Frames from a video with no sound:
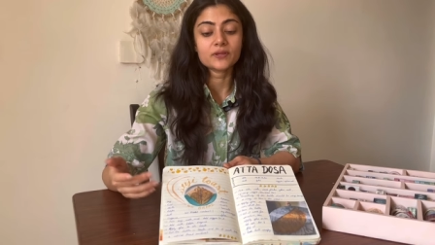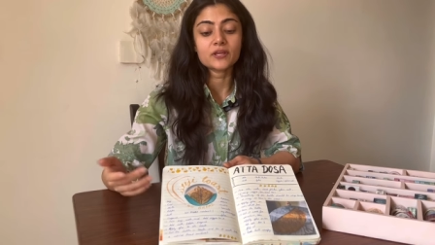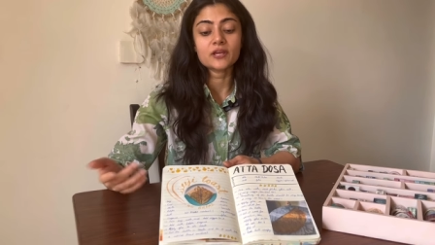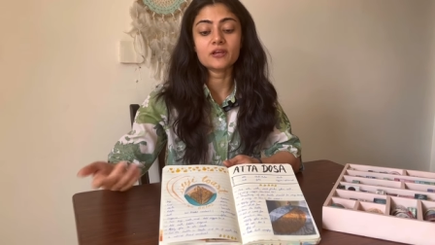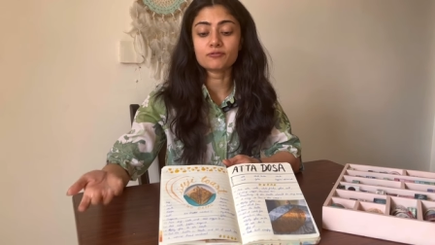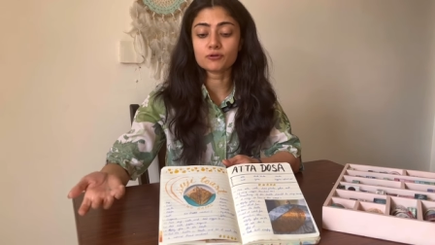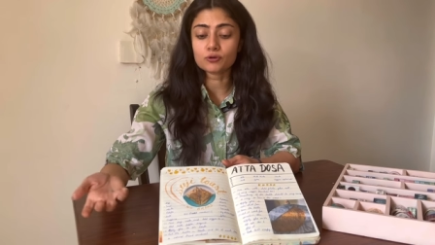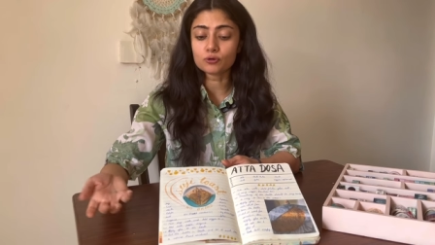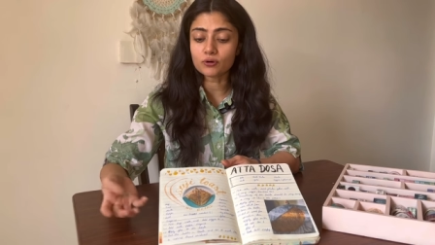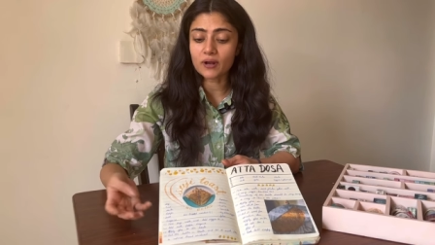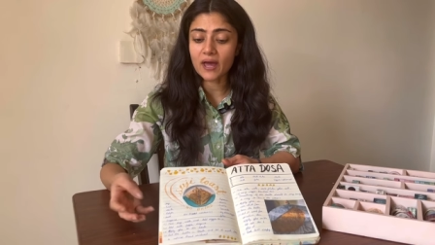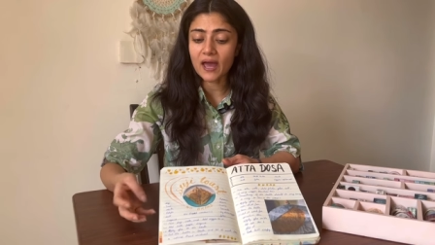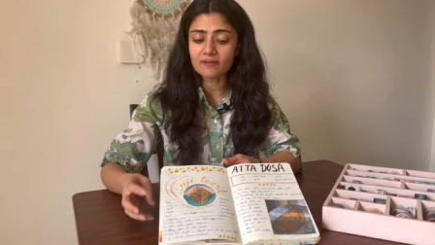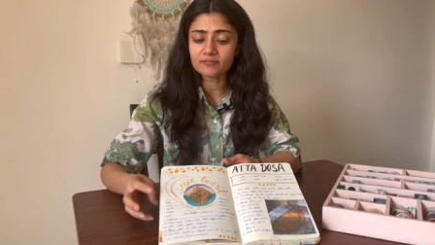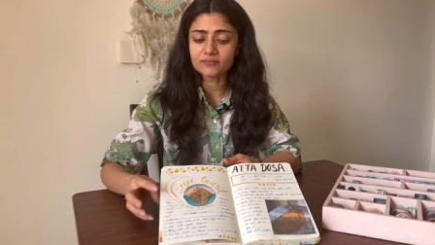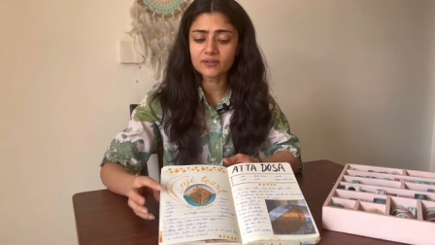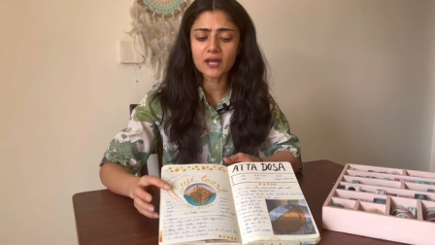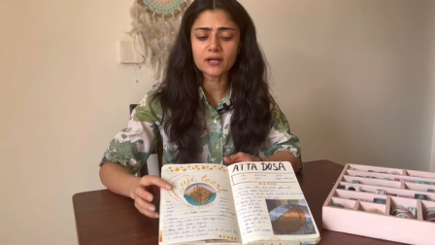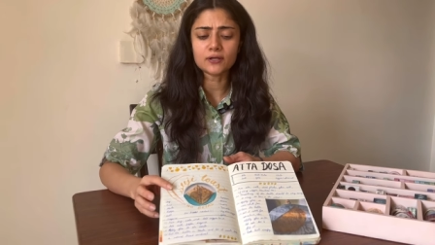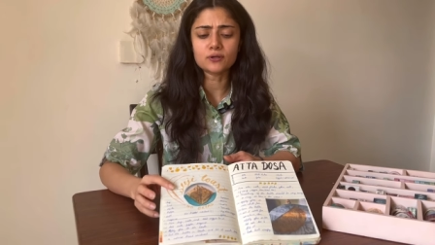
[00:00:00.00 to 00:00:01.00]
If you don't have
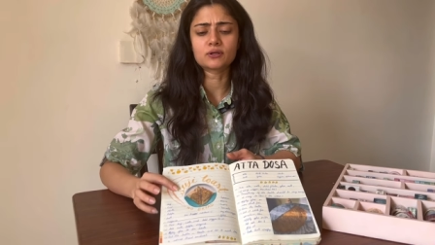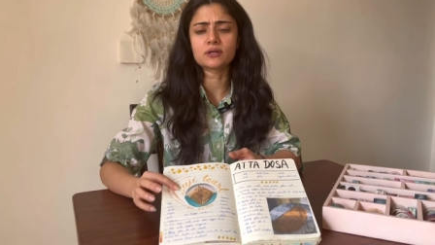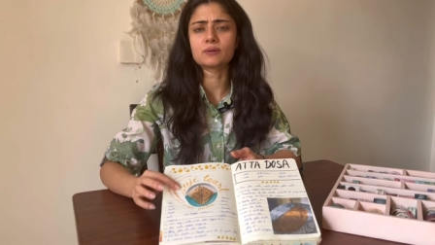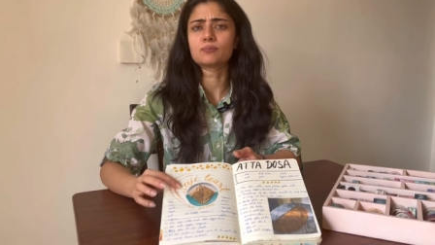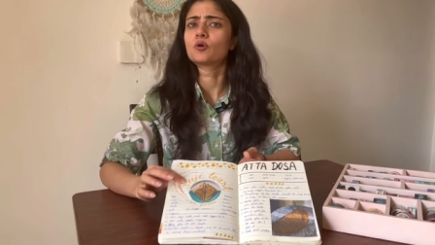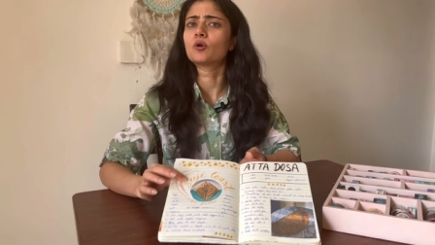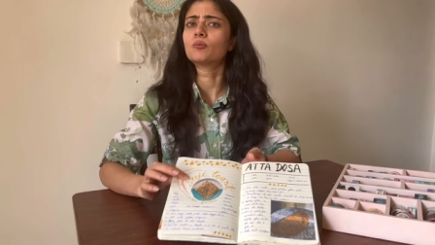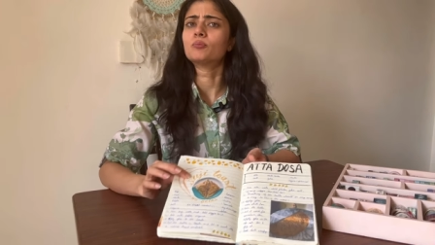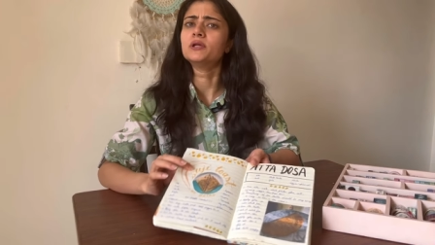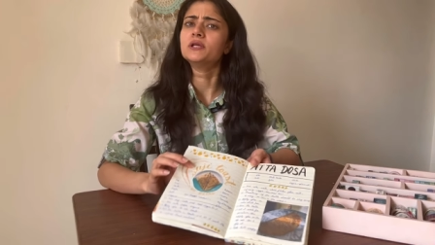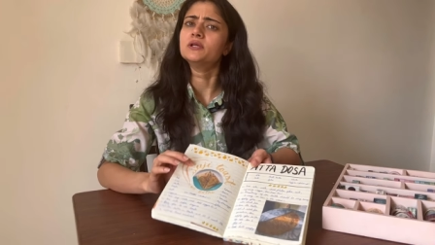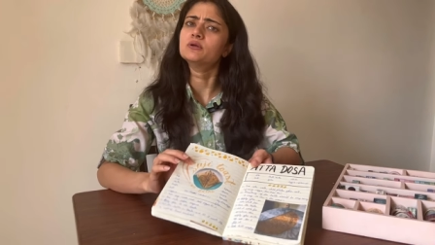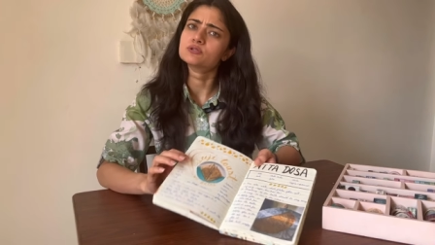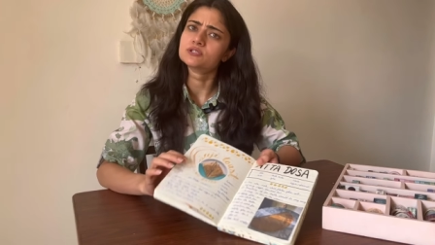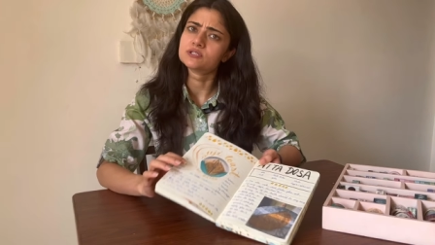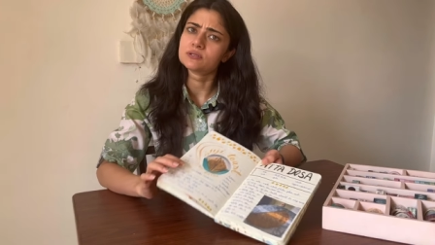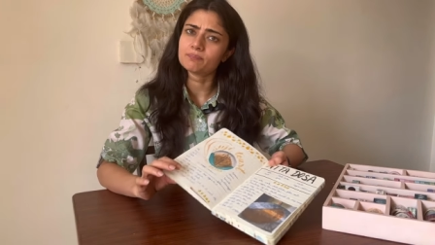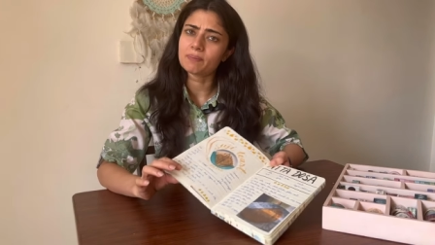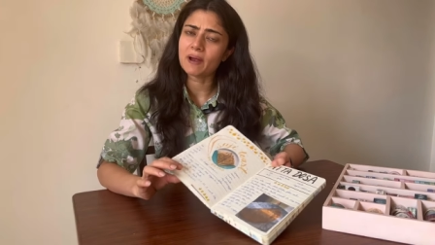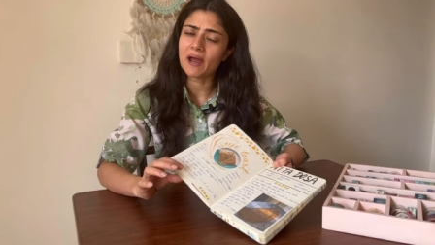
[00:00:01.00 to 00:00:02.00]
that, you can probably use
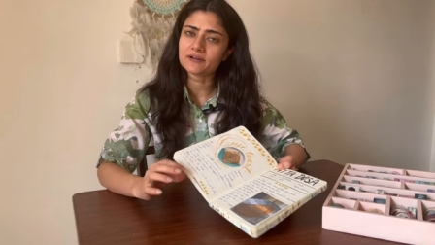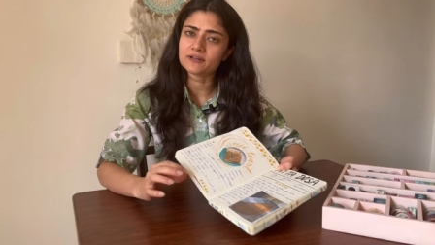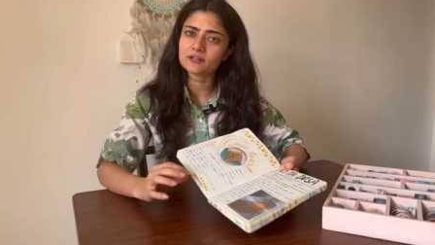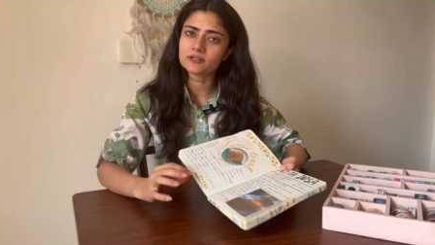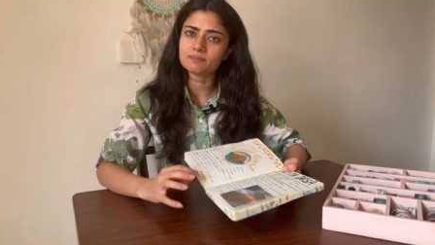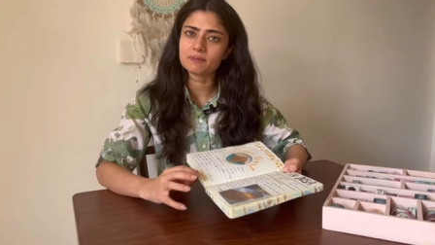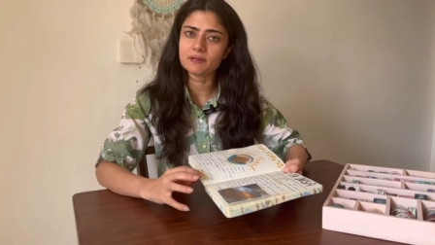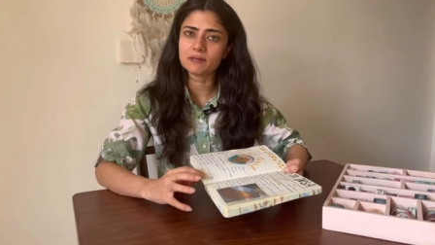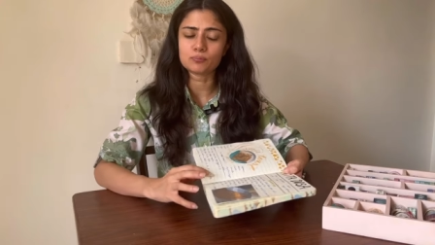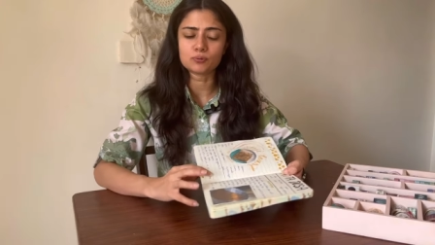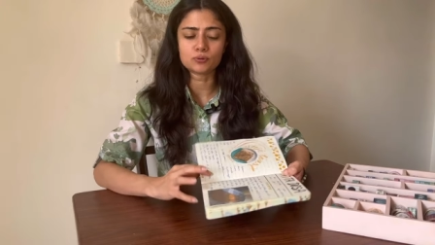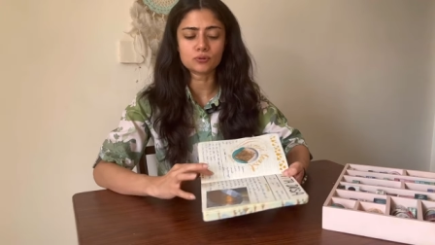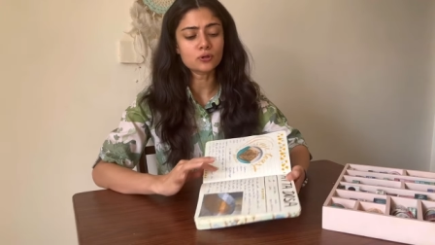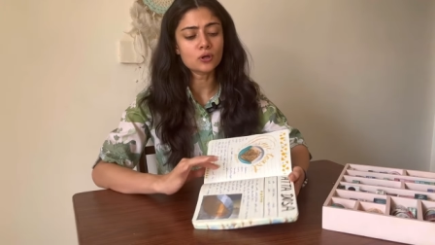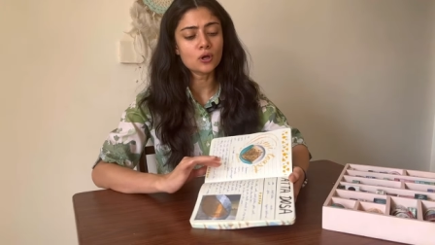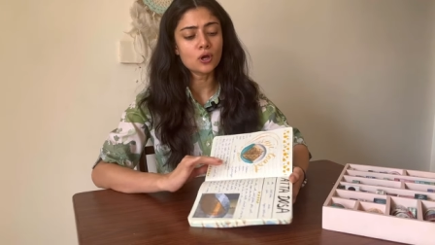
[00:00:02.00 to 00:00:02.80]
some pattern paper